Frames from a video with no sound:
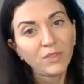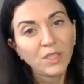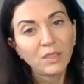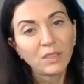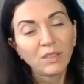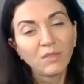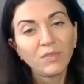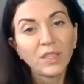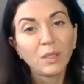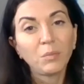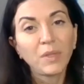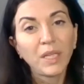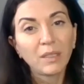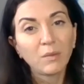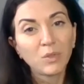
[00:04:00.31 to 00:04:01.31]
to fit them
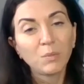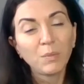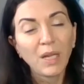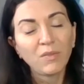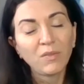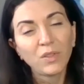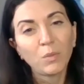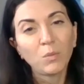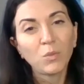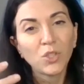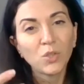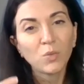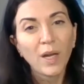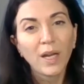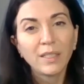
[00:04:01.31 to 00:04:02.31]
like it was made for them, which
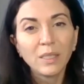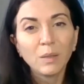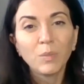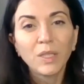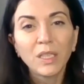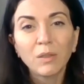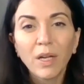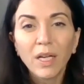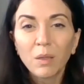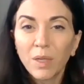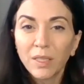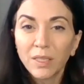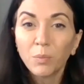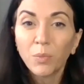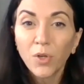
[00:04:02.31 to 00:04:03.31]
is why I typically
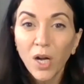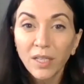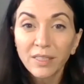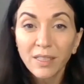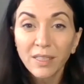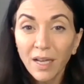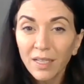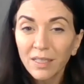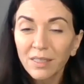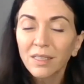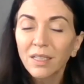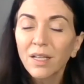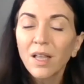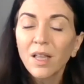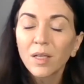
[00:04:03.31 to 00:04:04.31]
recommend a bra-sized
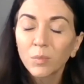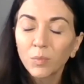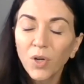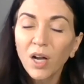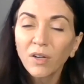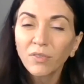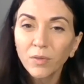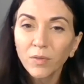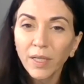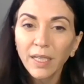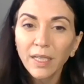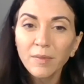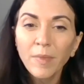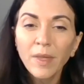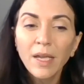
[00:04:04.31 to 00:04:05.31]
bra for
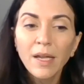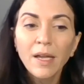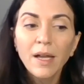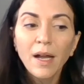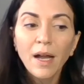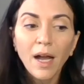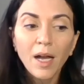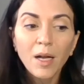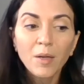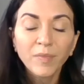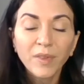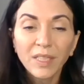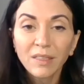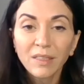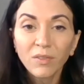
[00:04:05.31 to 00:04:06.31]
running.
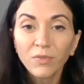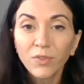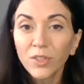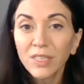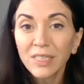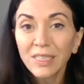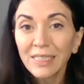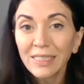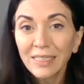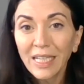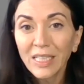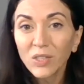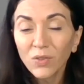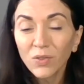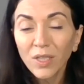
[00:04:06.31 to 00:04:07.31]
The first C
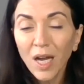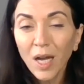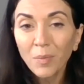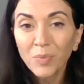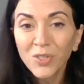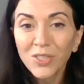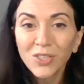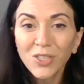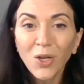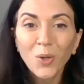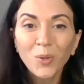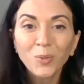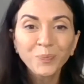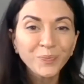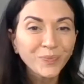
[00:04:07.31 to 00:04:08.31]
stands for cups.
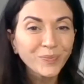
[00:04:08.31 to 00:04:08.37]
So